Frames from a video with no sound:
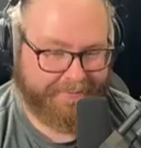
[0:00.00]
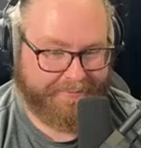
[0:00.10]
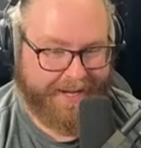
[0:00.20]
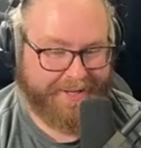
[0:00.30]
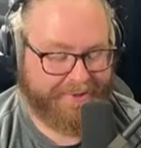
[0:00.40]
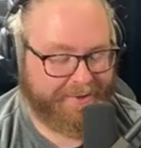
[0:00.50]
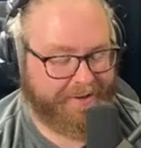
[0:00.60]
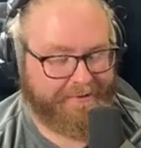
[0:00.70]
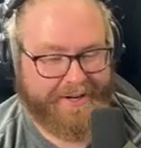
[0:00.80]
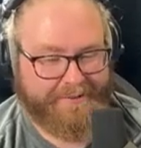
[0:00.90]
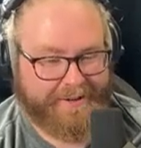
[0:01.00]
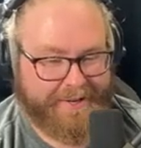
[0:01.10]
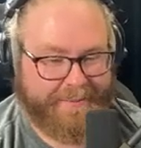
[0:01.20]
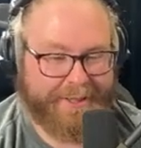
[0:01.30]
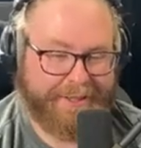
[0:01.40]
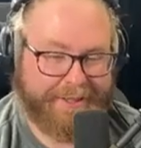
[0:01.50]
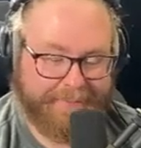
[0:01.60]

I enjoyed it very, very much.